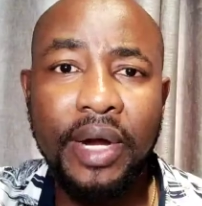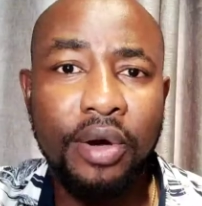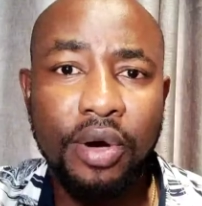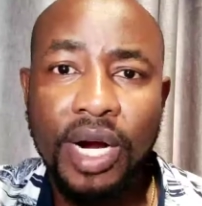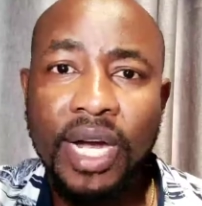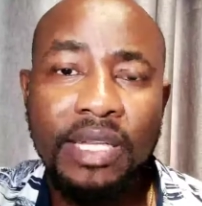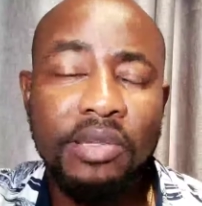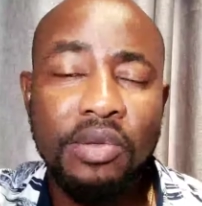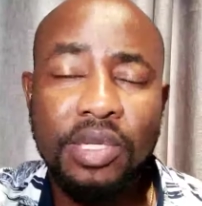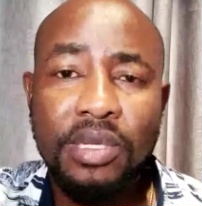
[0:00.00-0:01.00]
were no
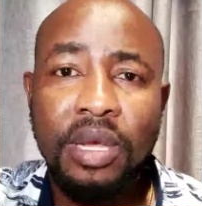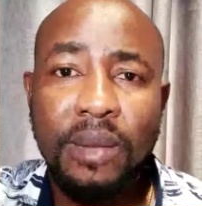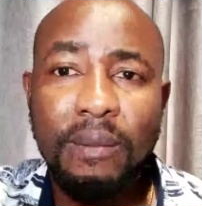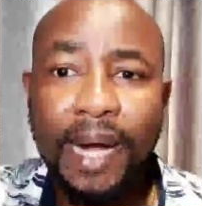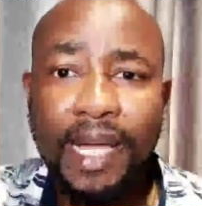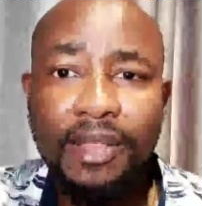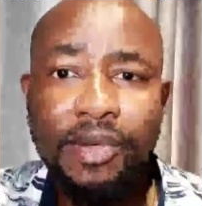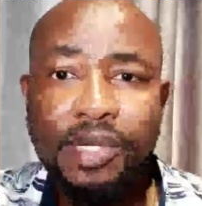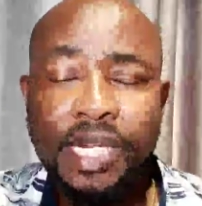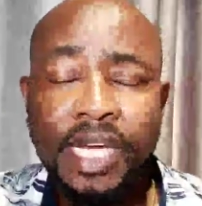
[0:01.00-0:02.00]
cars back in
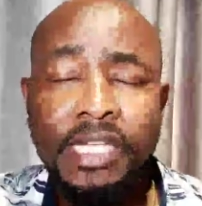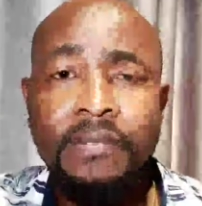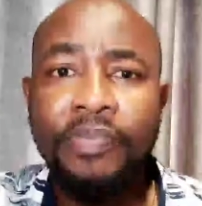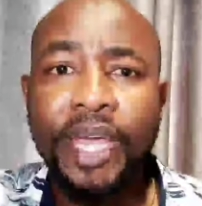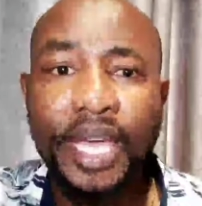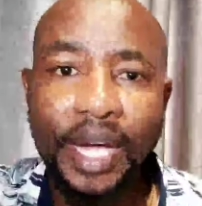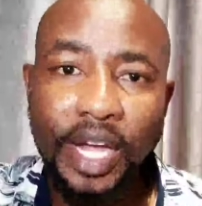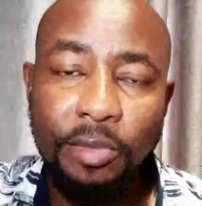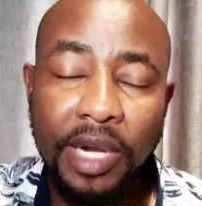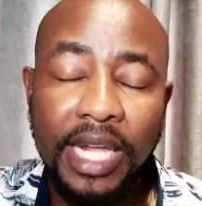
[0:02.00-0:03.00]
those days. He
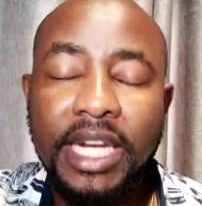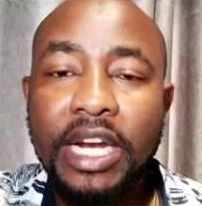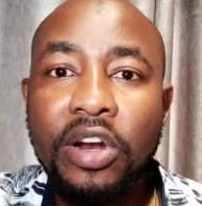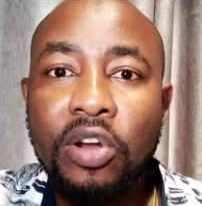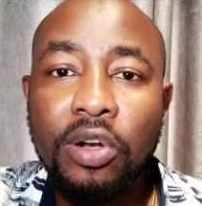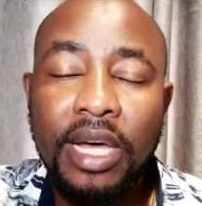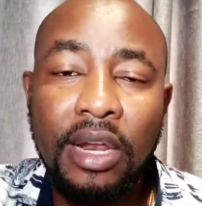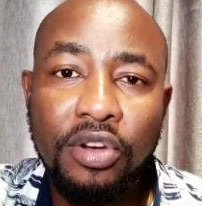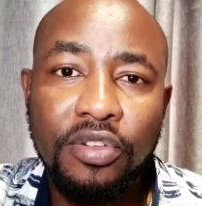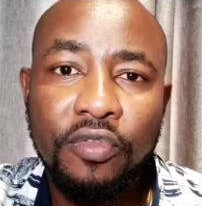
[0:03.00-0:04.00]
accumulated a
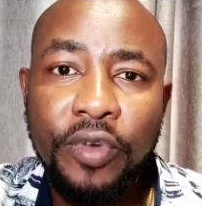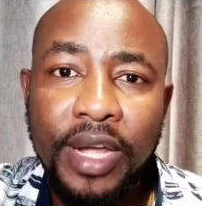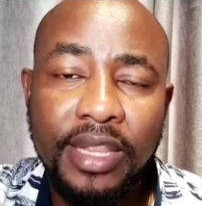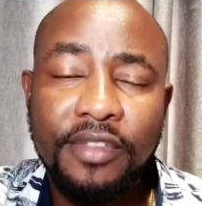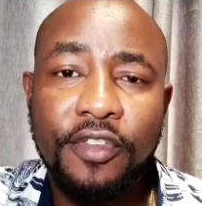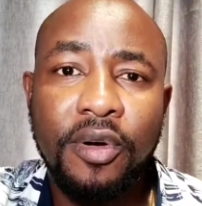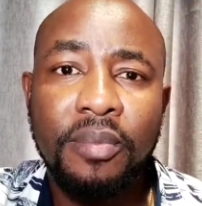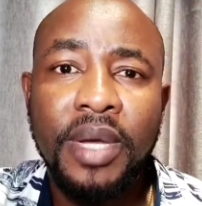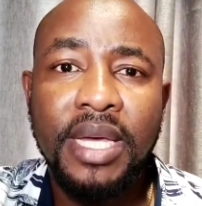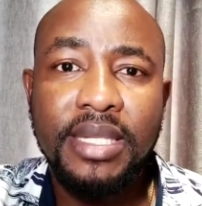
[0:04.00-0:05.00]
lot of wealth
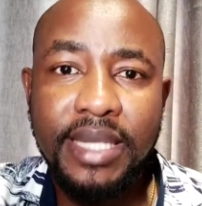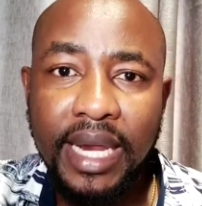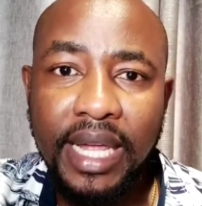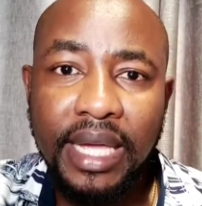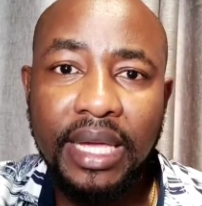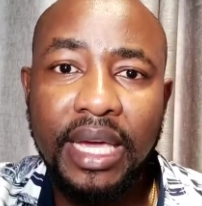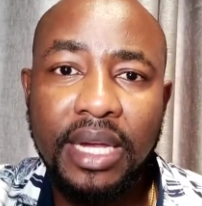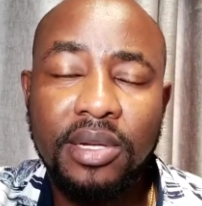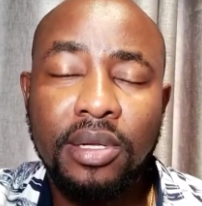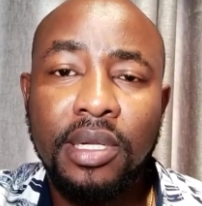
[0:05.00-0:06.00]
from selling
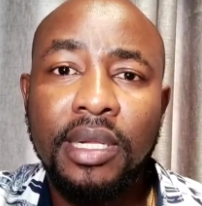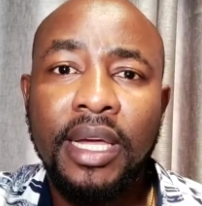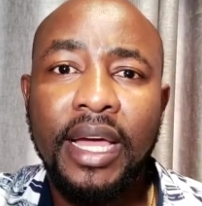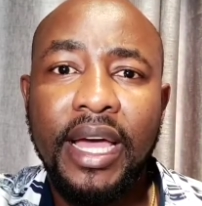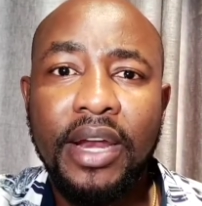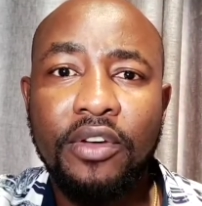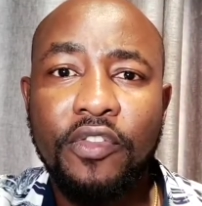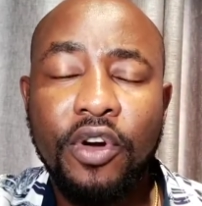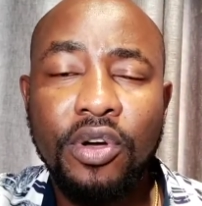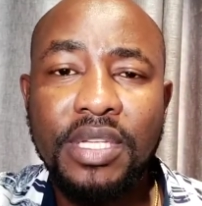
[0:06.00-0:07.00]
cattle. And
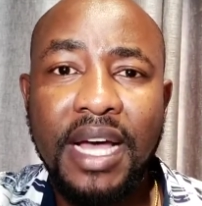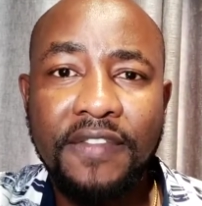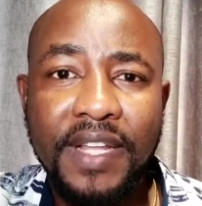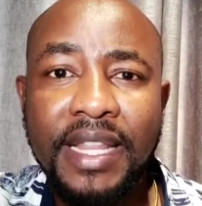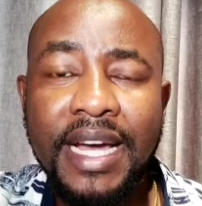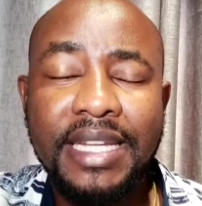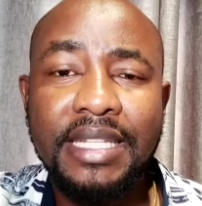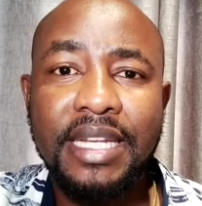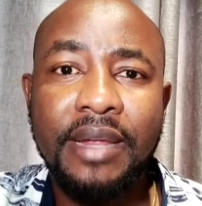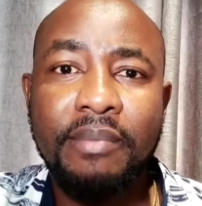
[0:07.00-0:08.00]
of course, after that, he
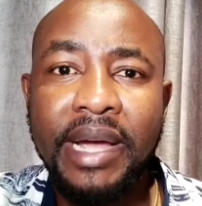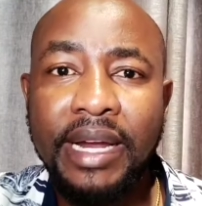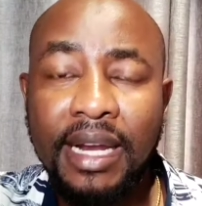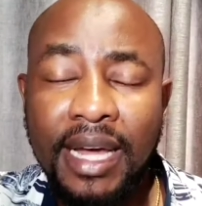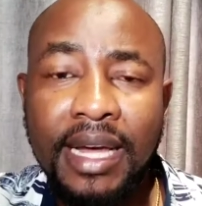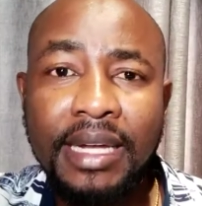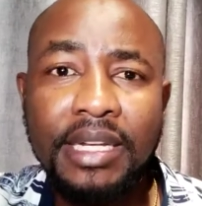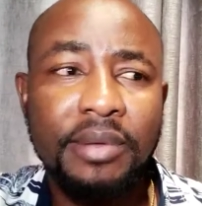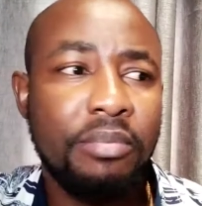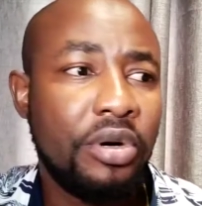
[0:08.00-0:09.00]
started buying land.
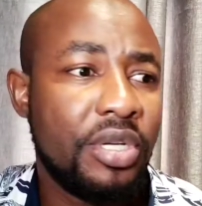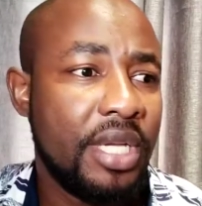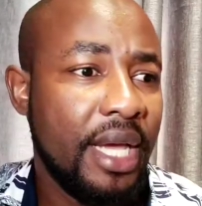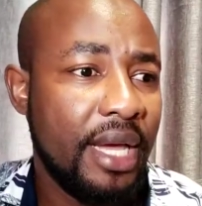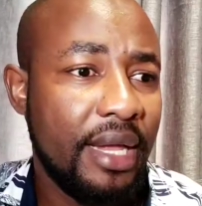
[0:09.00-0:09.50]
He bought